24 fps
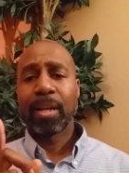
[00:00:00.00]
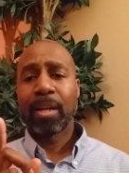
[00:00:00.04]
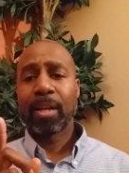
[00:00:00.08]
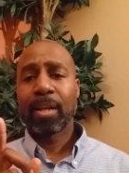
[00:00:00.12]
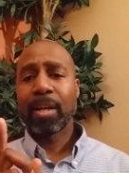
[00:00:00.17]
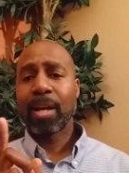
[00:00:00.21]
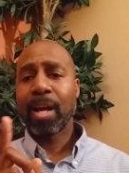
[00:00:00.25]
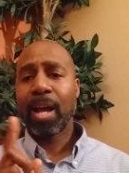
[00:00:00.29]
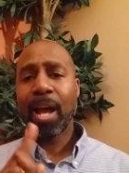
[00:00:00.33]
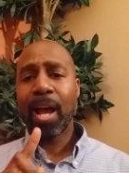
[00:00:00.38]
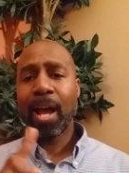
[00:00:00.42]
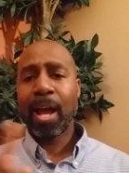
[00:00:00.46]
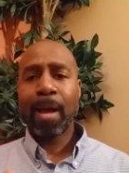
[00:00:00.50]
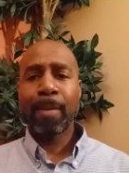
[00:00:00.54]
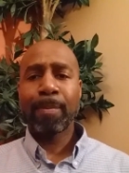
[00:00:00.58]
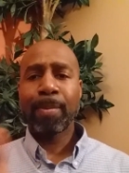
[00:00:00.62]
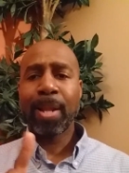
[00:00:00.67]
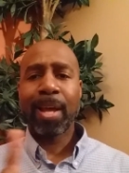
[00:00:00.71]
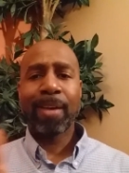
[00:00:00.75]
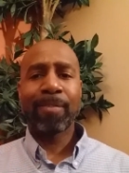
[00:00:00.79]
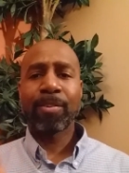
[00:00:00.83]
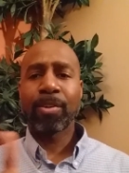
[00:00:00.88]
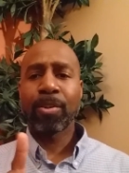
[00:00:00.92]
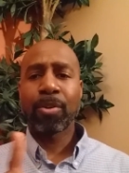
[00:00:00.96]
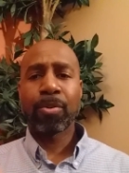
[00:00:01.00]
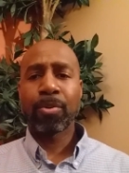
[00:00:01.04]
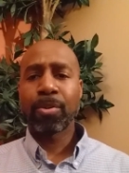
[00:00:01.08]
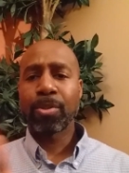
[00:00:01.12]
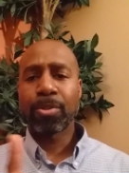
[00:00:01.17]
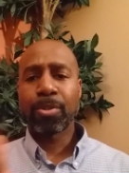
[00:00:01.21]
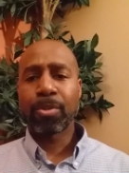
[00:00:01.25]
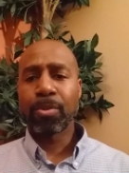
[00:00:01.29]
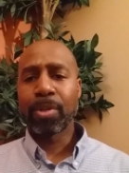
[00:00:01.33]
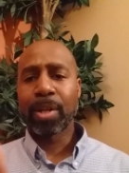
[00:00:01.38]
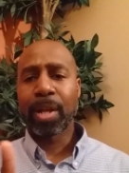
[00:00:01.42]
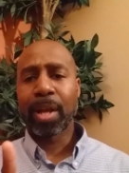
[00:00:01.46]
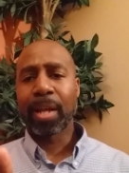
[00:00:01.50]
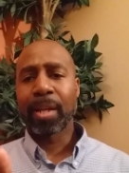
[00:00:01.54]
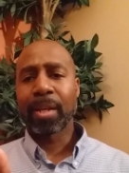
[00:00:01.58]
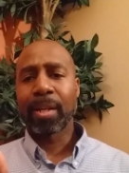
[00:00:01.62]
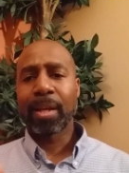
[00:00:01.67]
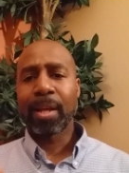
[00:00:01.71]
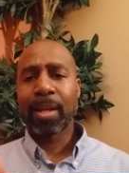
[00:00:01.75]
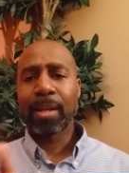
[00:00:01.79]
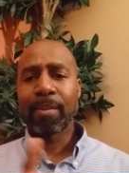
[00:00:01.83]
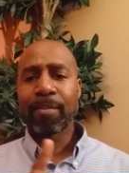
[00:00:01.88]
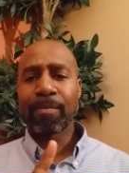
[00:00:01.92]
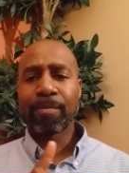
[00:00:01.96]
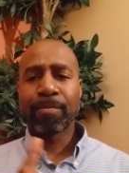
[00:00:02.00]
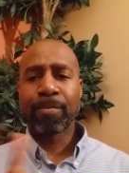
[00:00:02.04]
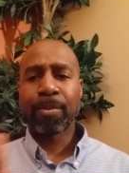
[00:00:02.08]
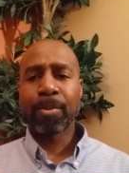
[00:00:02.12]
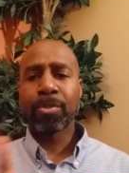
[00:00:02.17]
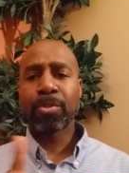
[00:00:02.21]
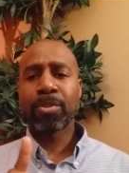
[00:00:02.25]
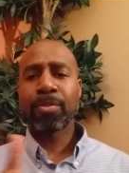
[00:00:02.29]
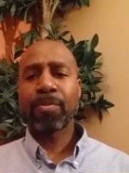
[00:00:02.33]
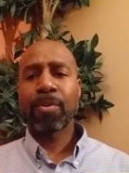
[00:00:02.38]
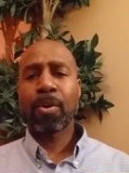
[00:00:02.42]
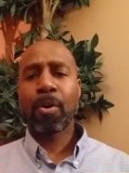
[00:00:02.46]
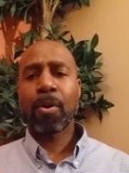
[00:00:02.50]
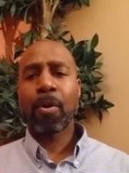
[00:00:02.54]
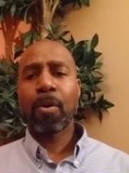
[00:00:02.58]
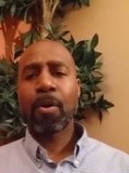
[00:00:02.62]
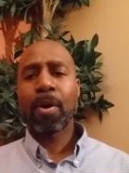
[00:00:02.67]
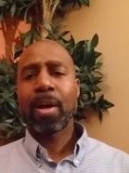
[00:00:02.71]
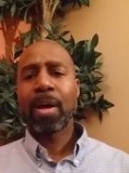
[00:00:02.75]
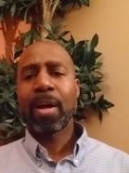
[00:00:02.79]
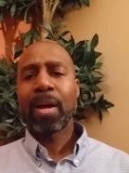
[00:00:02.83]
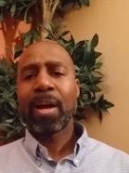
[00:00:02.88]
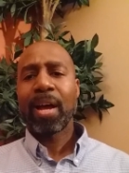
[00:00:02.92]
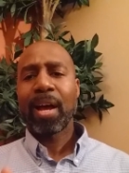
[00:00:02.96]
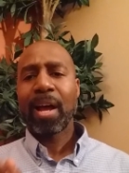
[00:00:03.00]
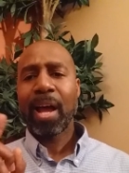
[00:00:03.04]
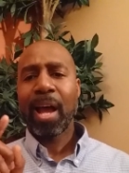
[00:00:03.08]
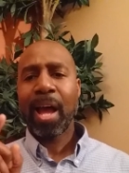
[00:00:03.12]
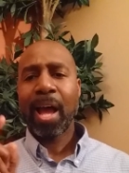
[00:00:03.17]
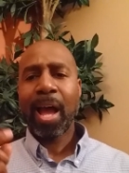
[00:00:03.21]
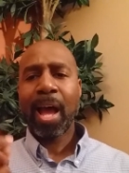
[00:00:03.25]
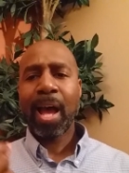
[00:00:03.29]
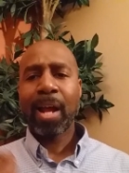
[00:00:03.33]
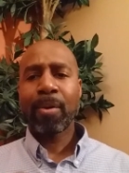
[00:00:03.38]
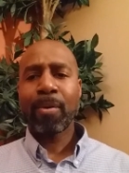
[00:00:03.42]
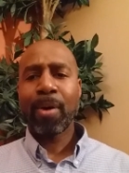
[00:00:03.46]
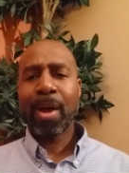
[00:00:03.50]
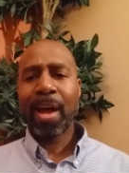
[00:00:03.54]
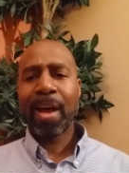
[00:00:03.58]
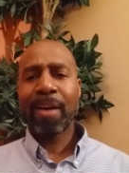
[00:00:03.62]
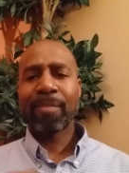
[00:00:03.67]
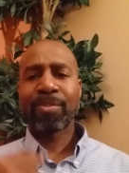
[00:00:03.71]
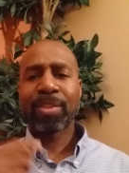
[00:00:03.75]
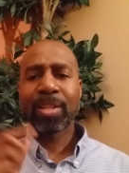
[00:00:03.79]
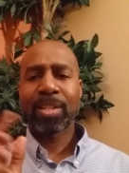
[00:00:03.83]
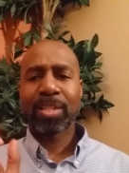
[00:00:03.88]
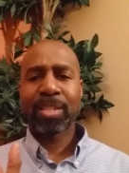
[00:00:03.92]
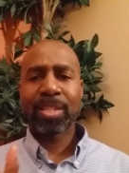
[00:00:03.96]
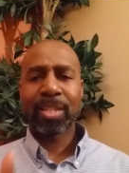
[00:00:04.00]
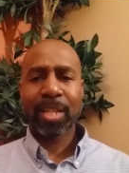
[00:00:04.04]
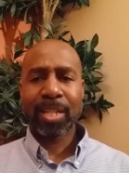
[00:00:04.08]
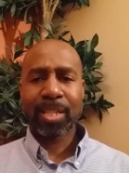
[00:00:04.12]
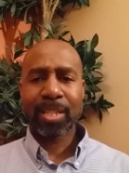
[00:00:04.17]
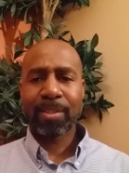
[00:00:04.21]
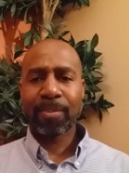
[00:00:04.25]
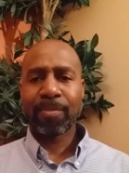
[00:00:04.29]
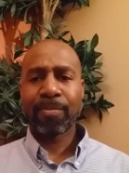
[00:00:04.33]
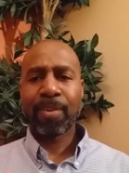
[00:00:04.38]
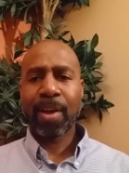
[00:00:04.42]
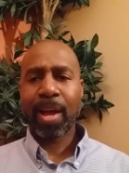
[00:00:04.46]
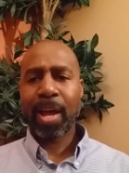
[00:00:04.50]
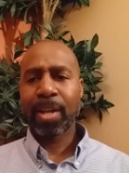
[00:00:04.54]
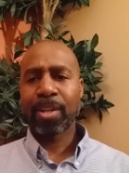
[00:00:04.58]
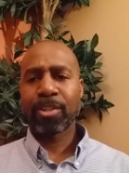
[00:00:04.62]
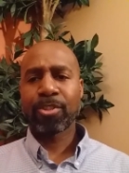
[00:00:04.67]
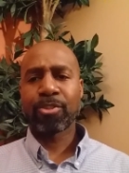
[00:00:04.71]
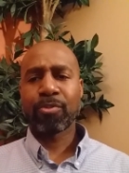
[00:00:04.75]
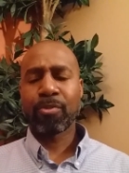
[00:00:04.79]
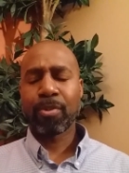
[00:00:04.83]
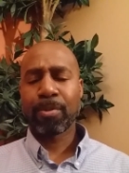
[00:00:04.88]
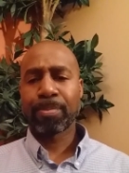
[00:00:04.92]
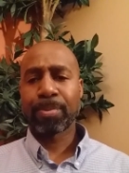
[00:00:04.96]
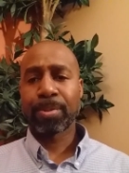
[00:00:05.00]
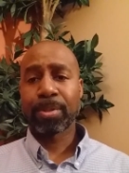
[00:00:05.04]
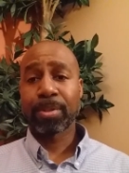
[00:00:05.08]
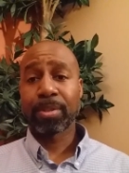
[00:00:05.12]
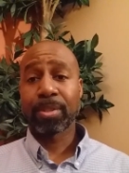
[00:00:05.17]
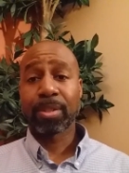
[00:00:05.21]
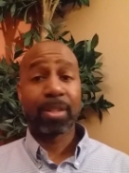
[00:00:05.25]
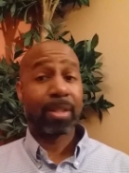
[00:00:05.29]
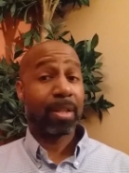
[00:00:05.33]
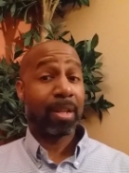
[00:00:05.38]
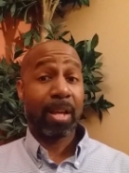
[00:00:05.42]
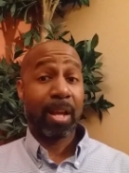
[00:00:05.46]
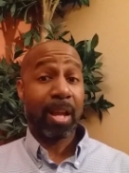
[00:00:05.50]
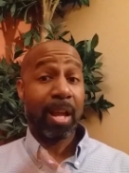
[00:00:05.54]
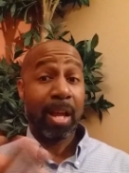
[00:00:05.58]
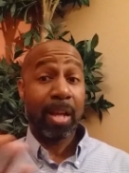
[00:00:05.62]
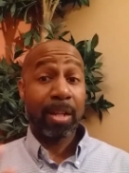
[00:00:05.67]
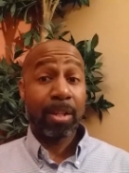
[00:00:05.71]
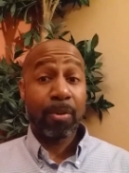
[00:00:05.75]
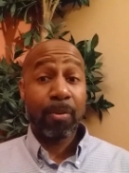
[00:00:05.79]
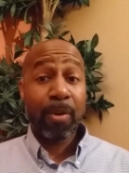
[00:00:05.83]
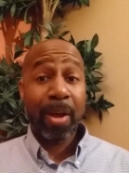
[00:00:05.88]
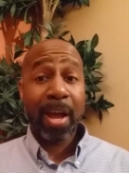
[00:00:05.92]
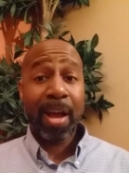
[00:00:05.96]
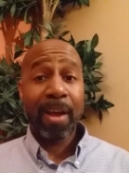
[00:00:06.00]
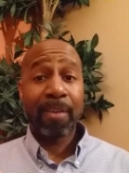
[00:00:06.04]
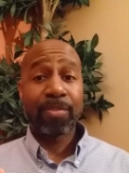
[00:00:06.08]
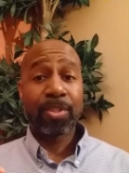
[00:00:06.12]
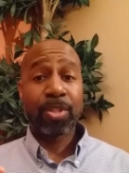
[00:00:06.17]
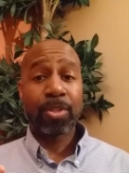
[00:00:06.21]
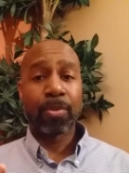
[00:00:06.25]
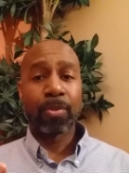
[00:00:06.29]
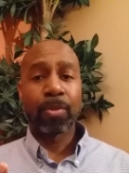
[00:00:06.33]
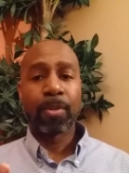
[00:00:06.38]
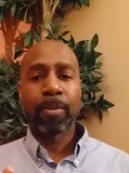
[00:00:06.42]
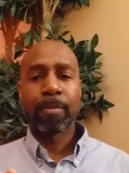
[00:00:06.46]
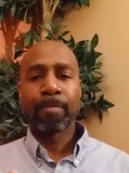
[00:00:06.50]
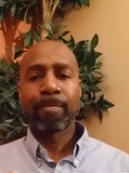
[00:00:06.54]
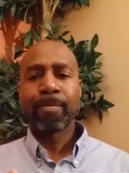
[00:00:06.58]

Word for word: Uh, I'm never going to do that. First of all, I don't have to justify the scriptures. I don't have to.